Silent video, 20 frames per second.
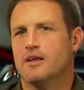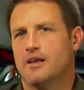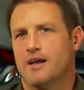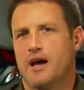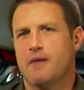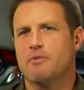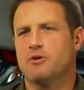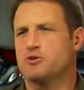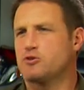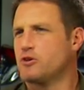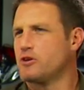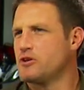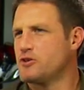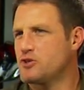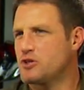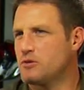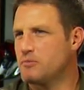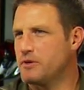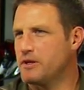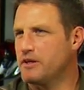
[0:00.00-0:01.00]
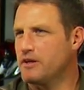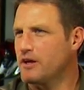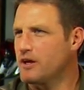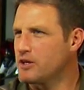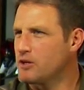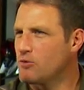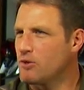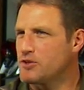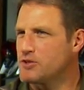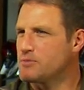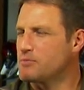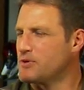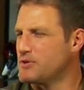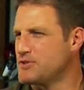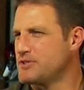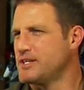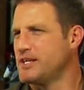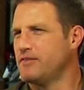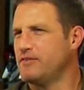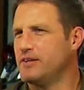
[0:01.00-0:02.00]
How about traditional media? Are you watching
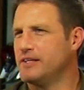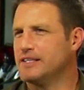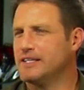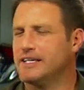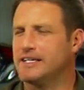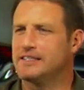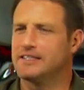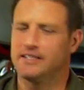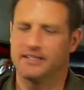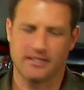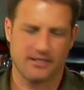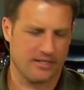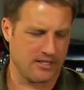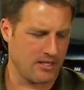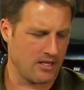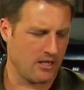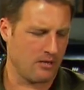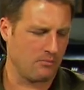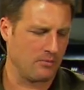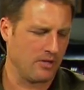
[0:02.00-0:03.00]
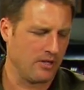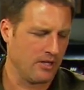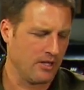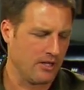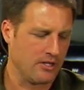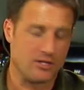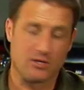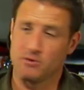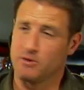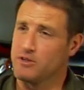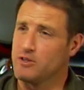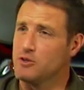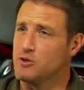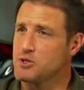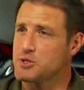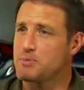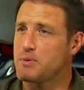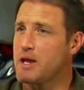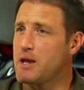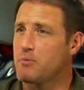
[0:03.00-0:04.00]
much TV lately? Um, do you read the
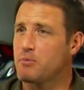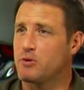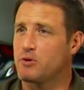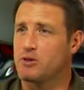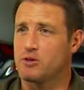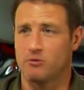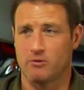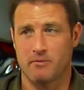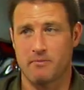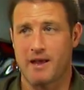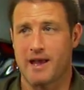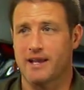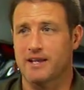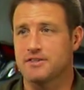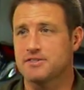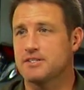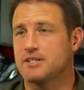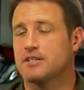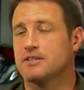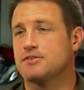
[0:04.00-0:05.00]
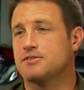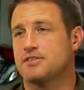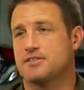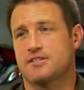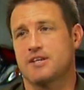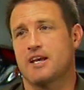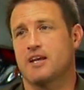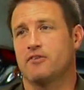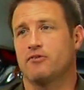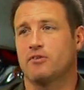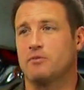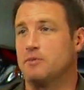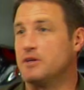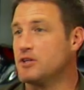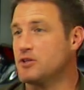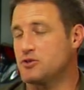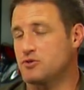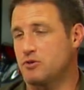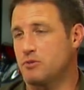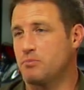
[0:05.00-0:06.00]
newspaper? Do you read magazines aside from
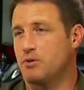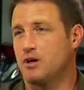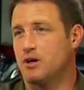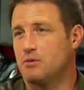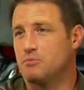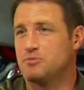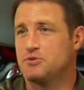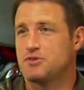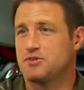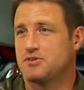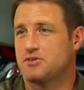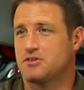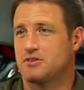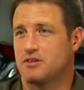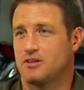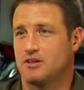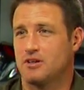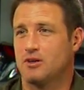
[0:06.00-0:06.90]
industry pubs? Sure.